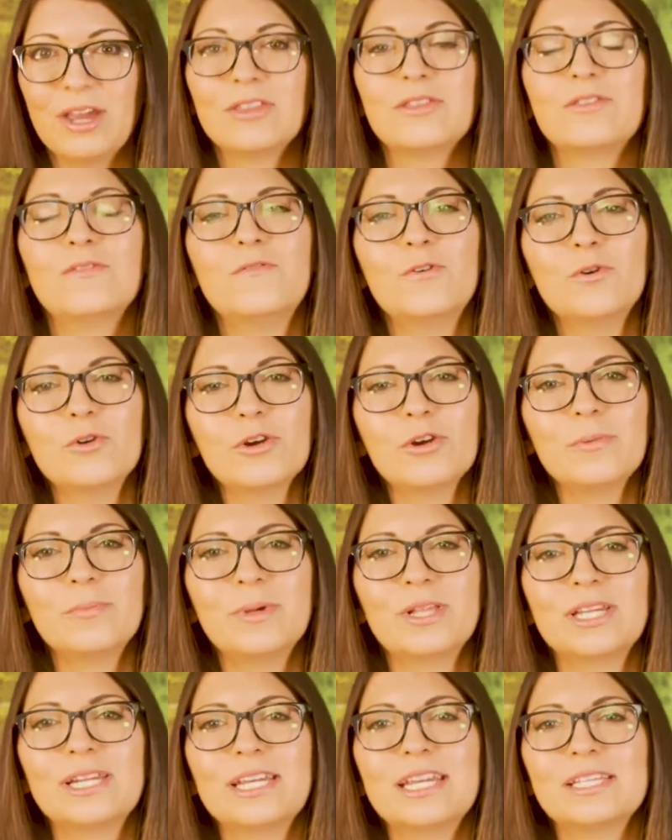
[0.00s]
The
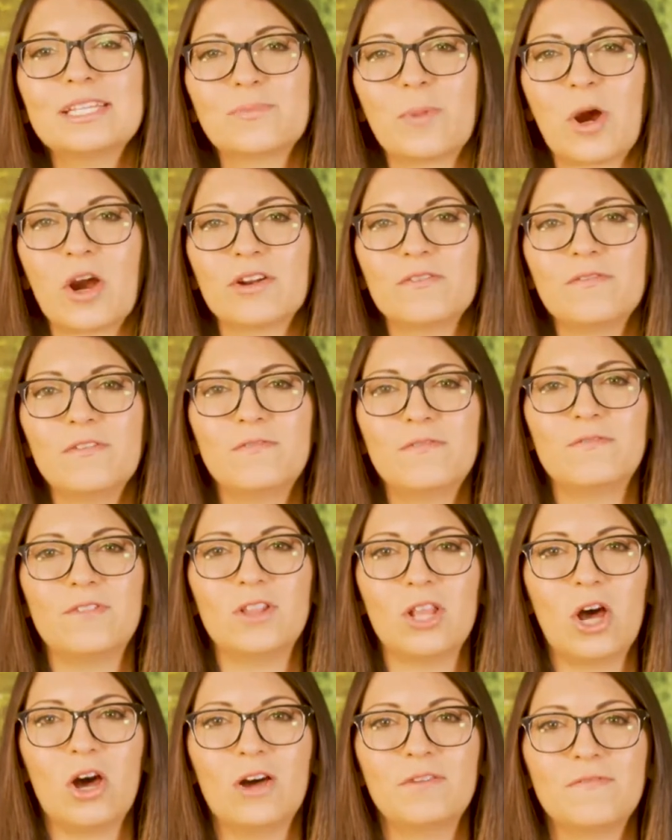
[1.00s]
vulnerability is part of a
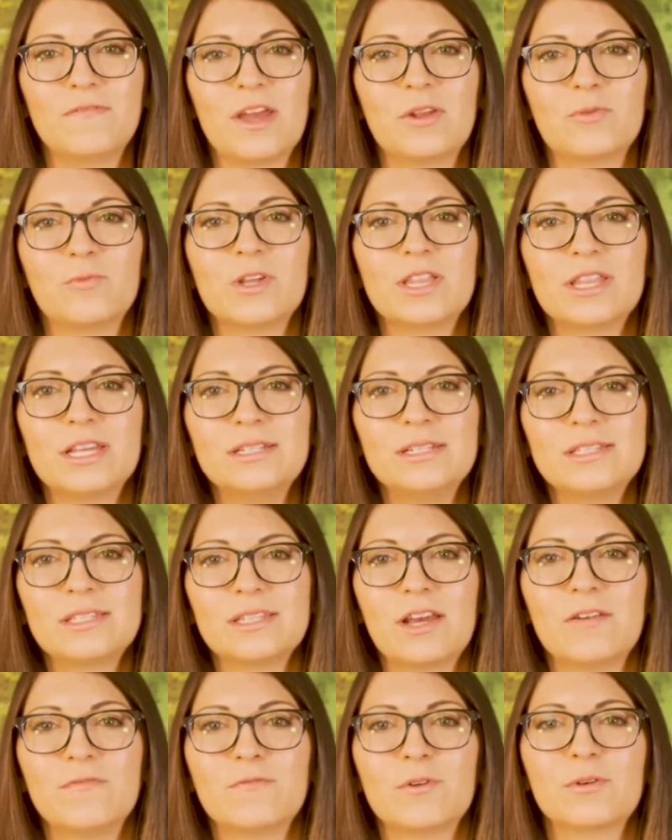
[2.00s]
flaw found within
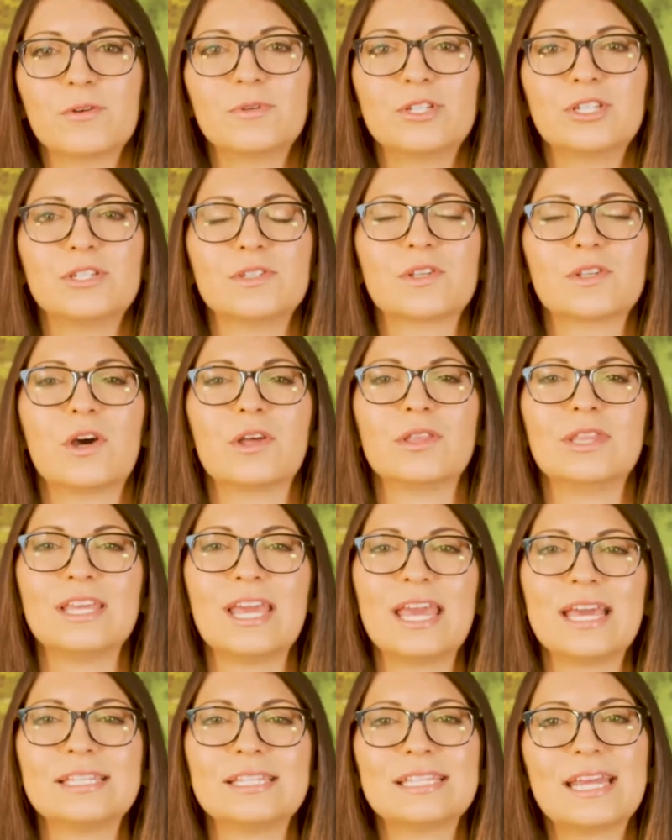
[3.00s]
software which is called
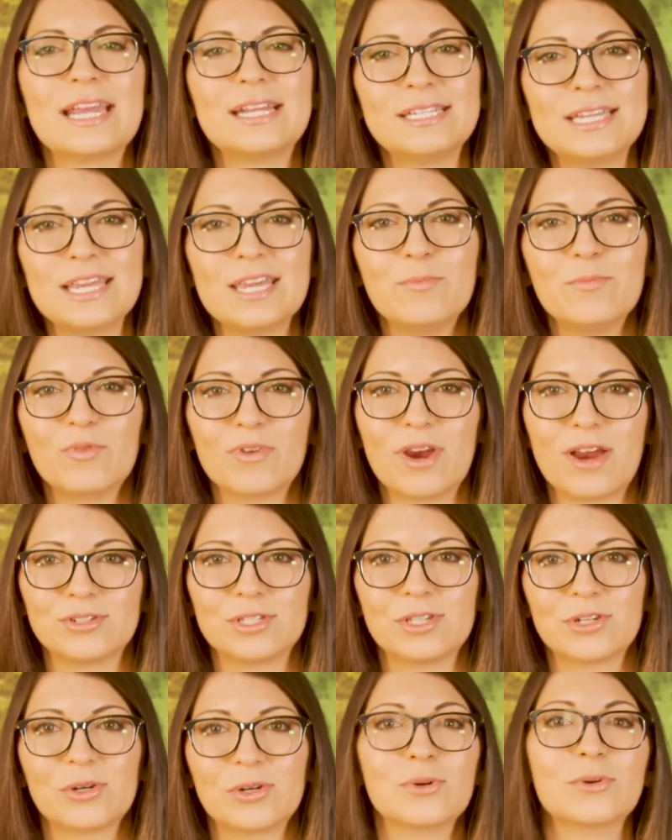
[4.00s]
the SAT
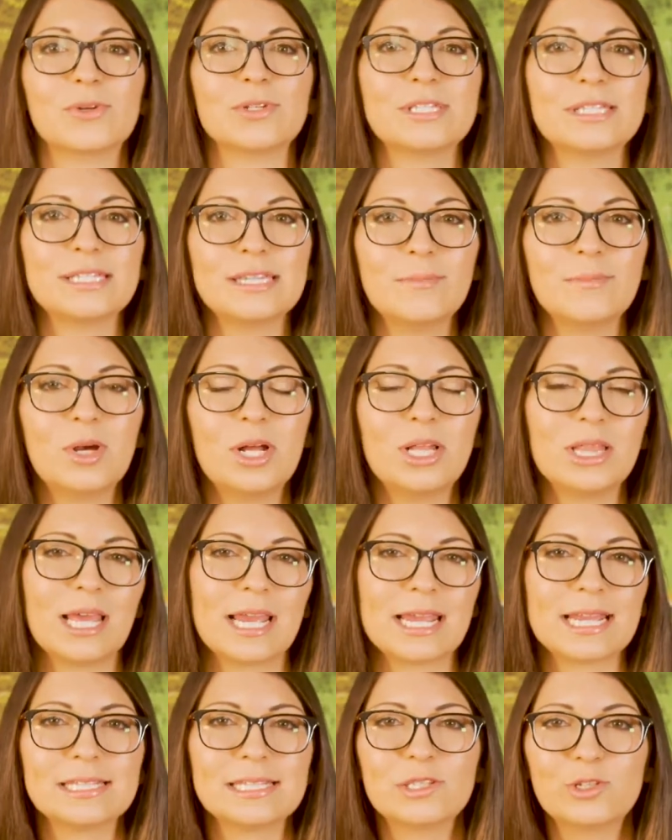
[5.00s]
browser, or SIM
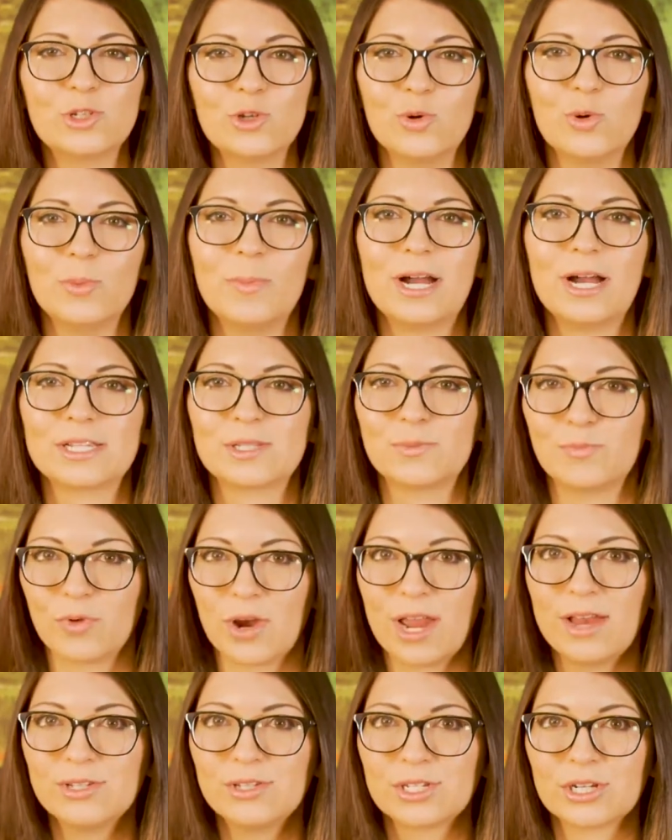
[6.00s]
Alliance Toolbox
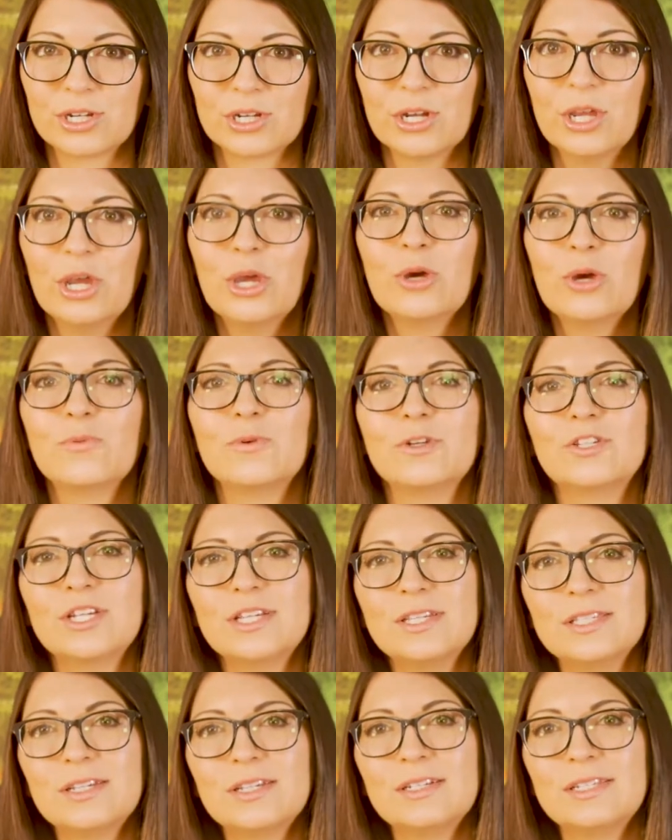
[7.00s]
browser, which
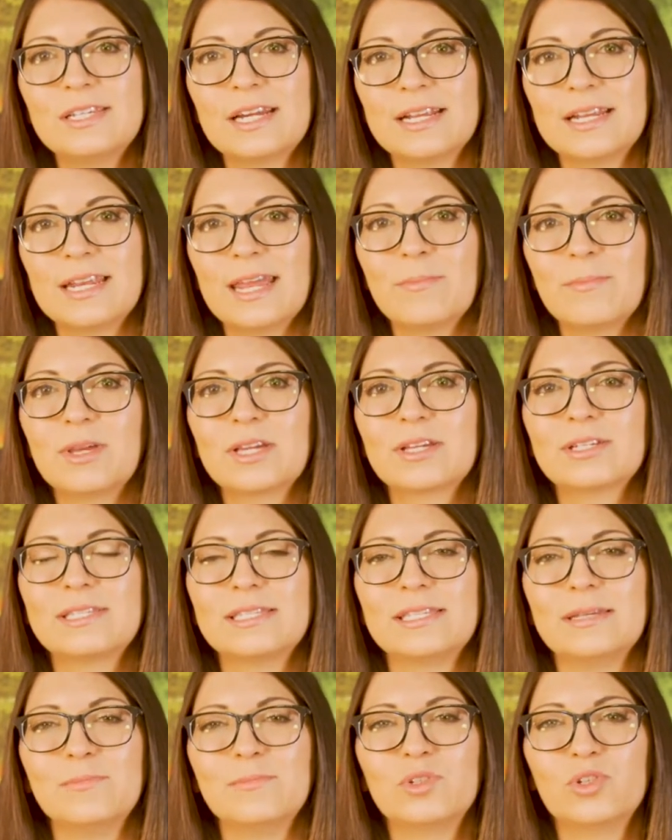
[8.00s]
is a dynamic
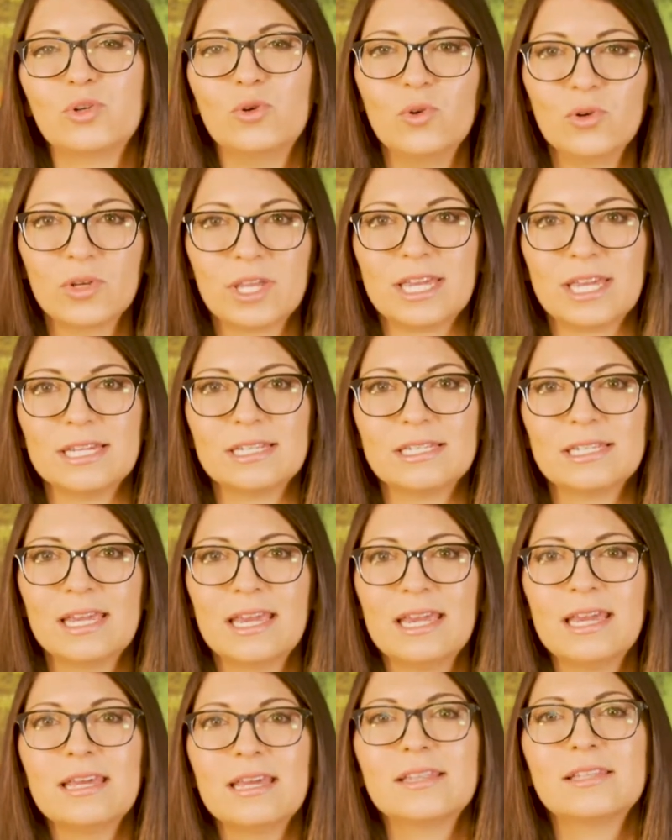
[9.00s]
SIM toolkit.
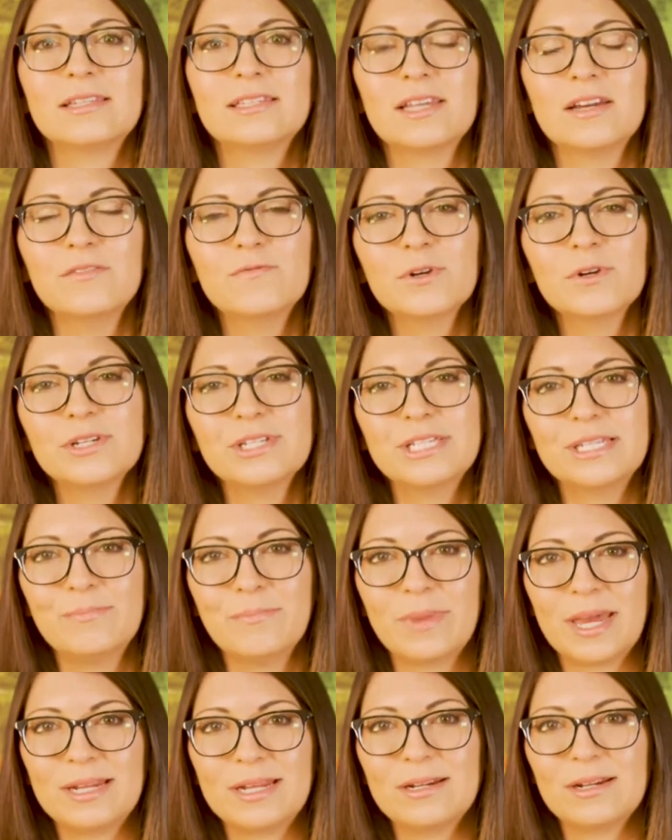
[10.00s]
The software is
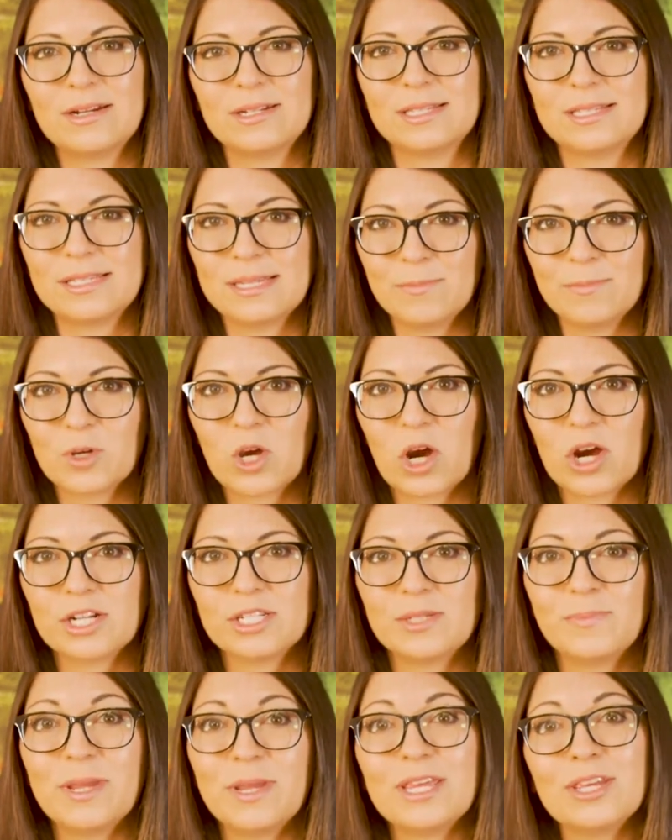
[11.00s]
embedded on SIM
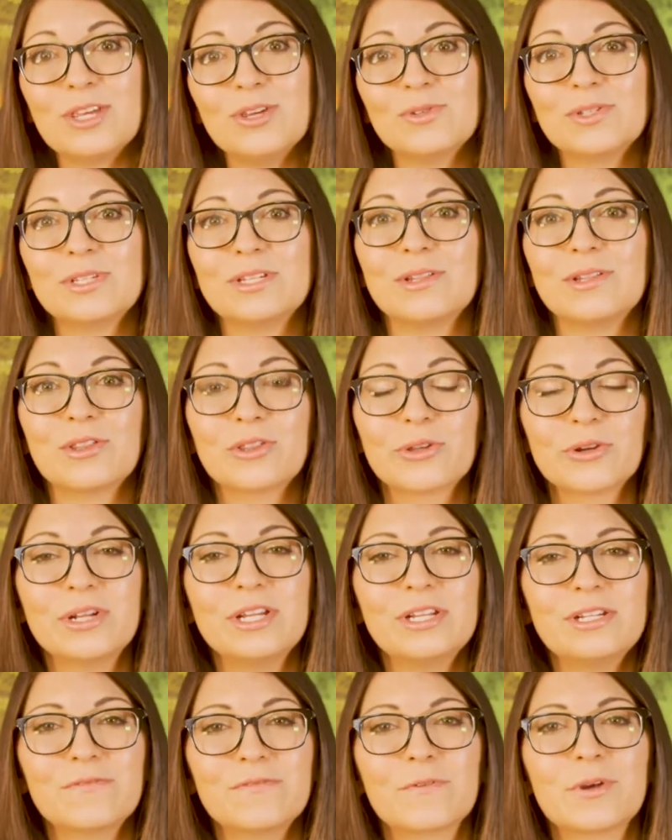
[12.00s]
cards being used in
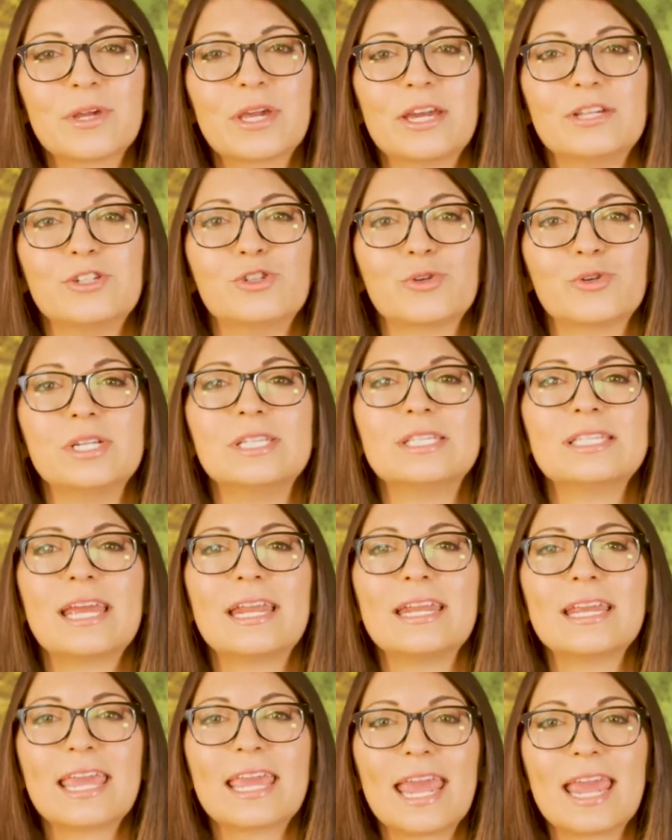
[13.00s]
30 different countries,
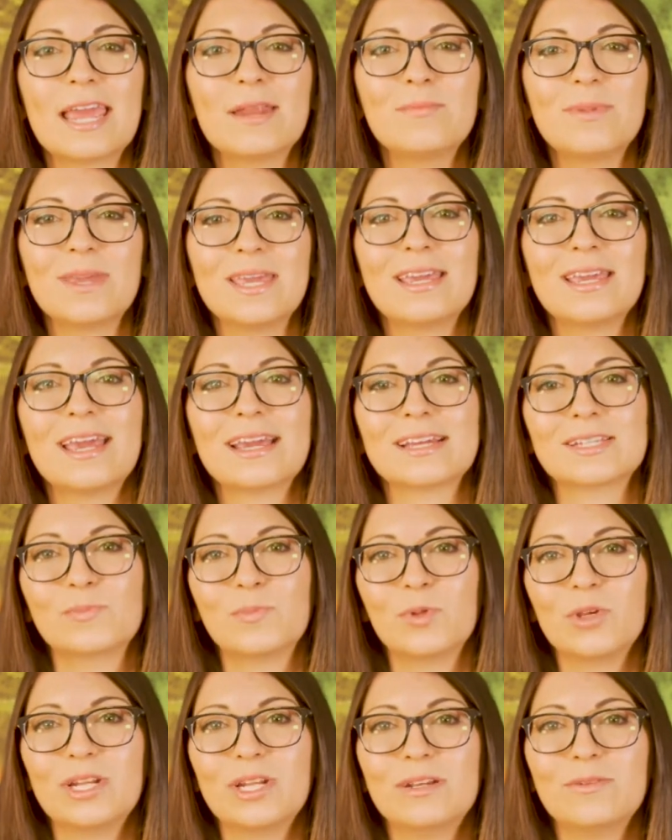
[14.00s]
and it can be
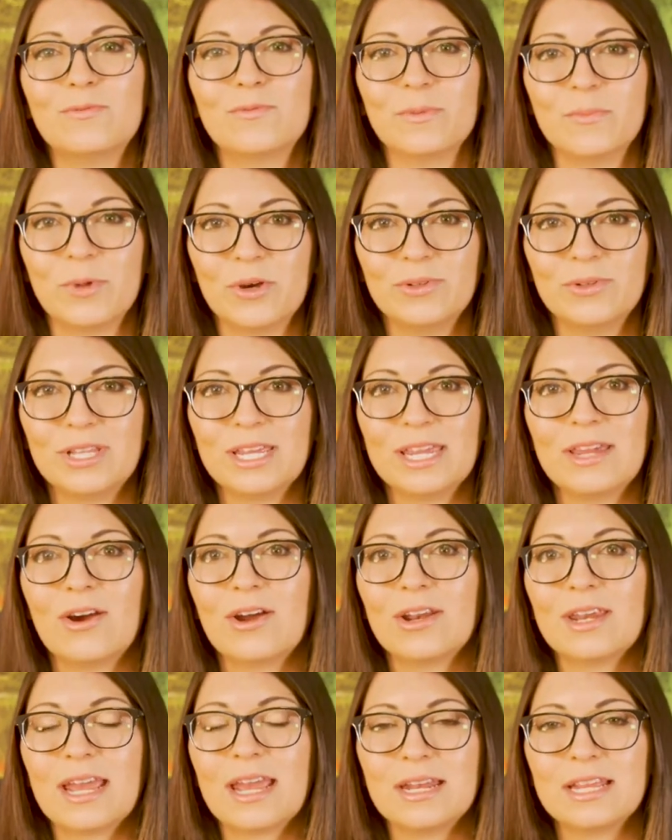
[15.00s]
exploited remotely
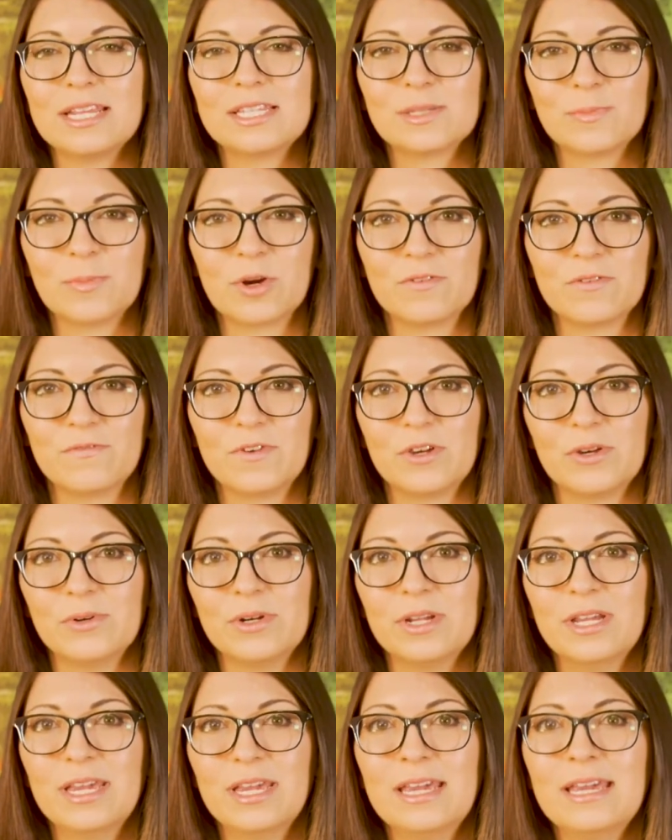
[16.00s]
on any smartphone.